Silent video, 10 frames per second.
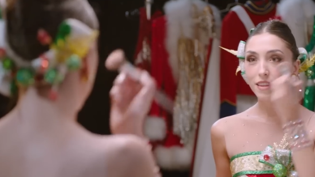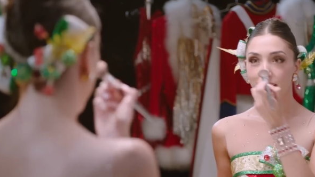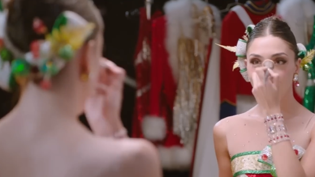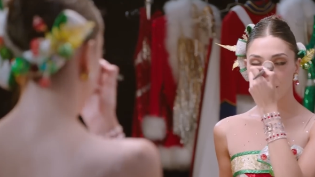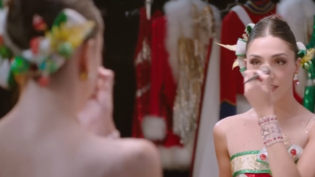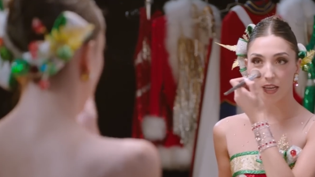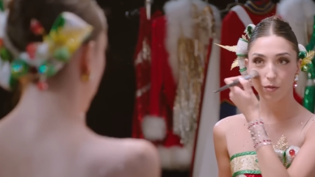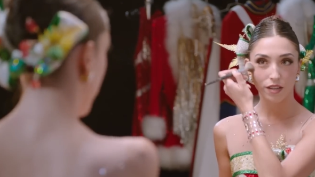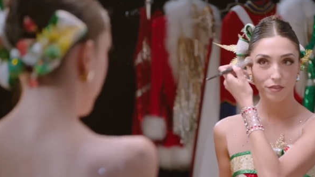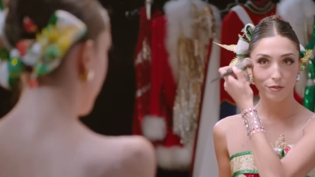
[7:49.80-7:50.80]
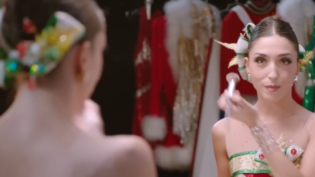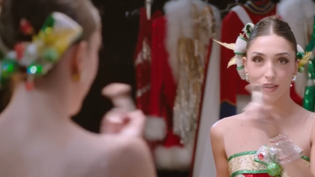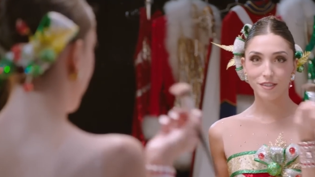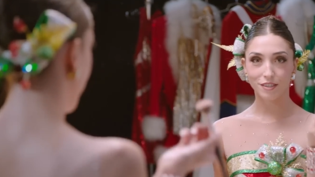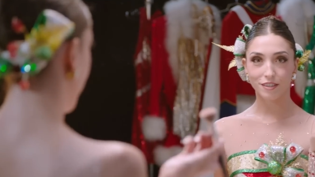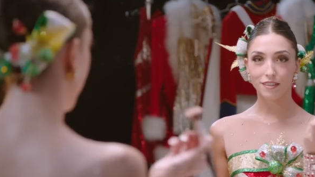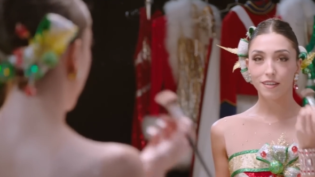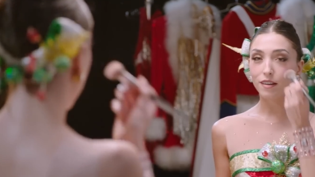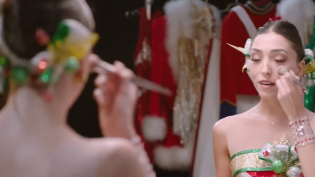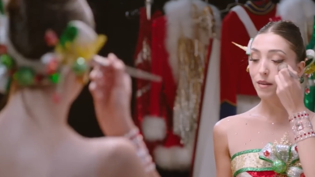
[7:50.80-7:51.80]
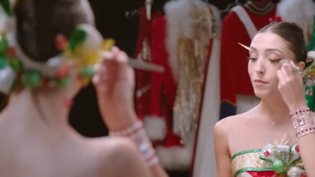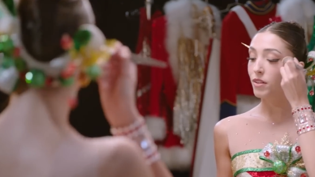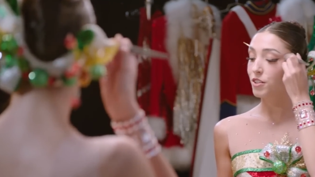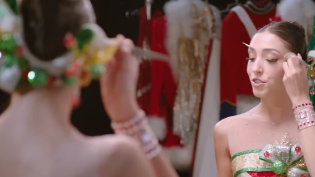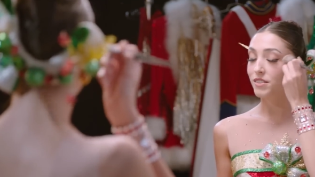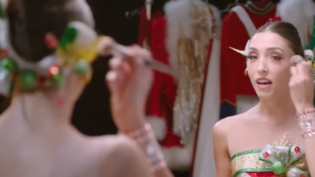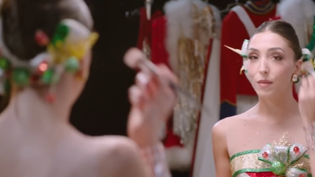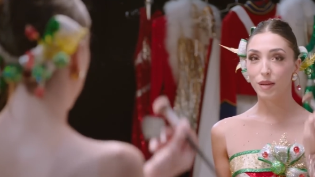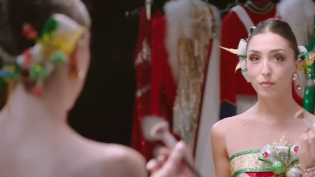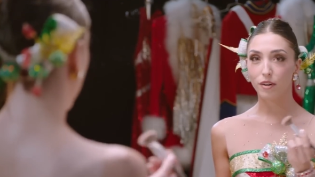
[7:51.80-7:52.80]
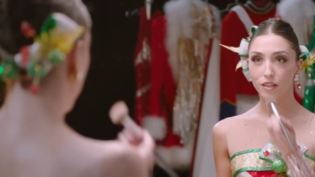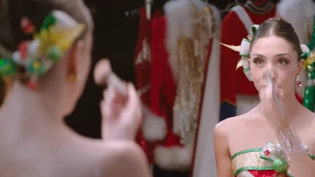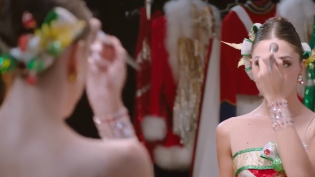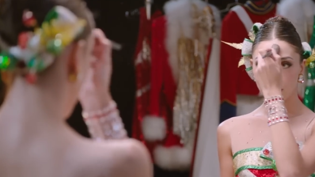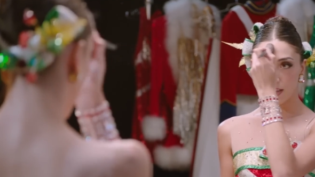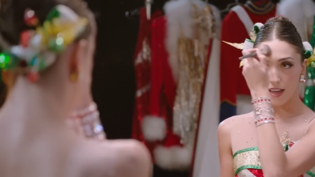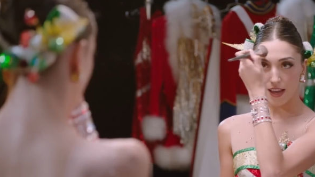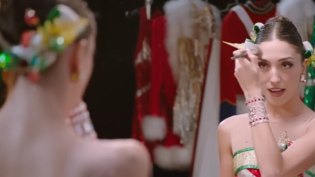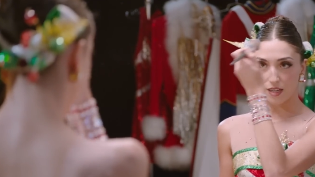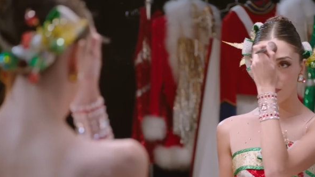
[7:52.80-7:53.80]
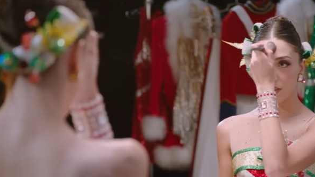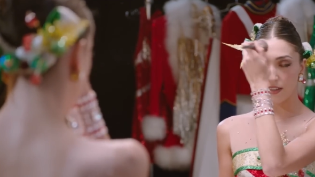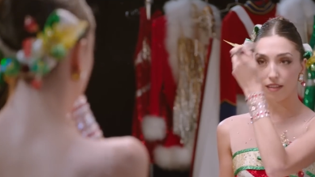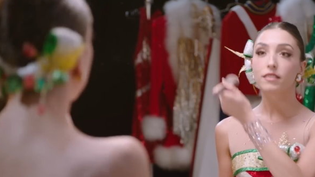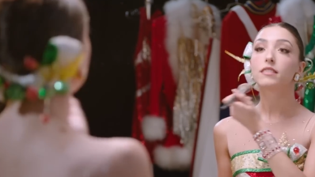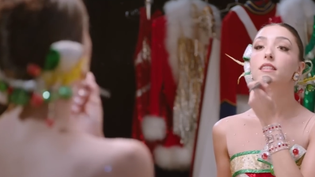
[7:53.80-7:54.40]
Then I just take whatever remainder blush is on my brush and I put it